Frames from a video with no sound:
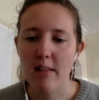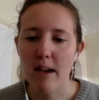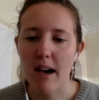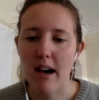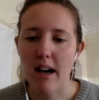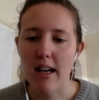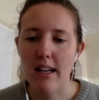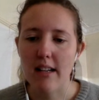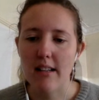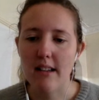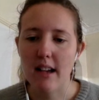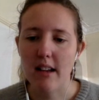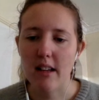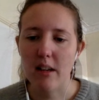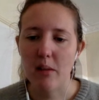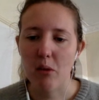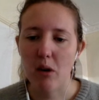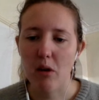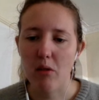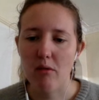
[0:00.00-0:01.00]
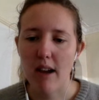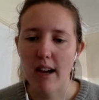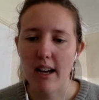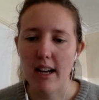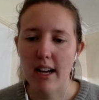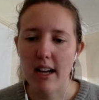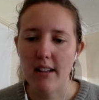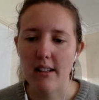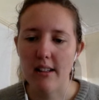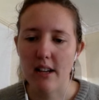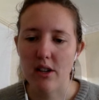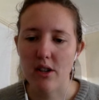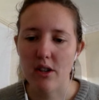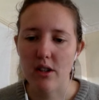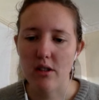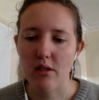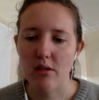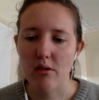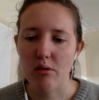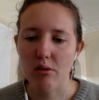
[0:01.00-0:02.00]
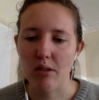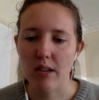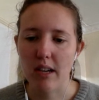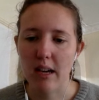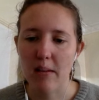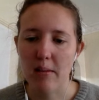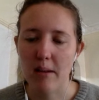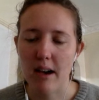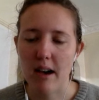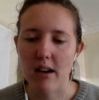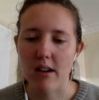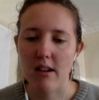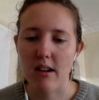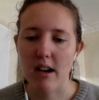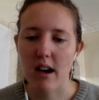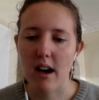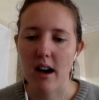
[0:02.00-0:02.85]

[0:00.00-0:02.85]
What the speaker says: about exactly what ranking section you're talking about?